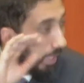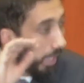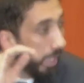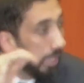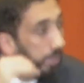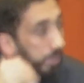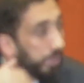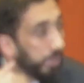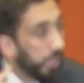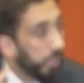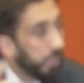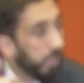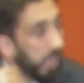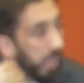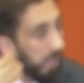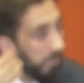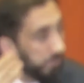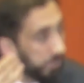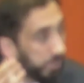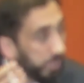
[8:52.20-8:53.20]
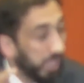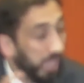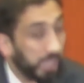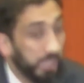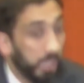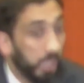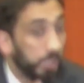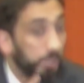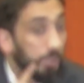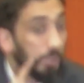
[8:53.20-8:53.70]
And thereafter,
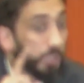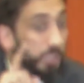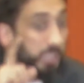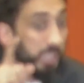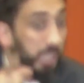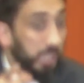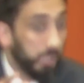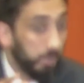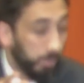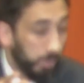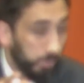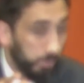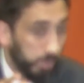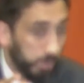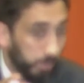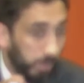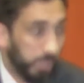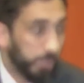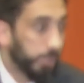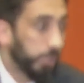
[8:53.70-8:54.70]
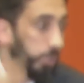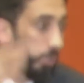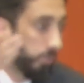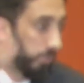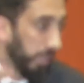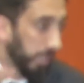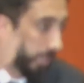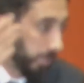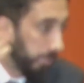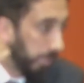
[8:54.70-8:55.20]
an understandable response is you
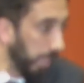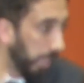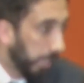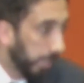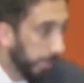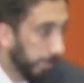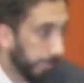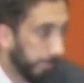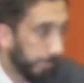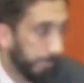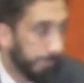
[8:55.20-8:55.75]
fight them back.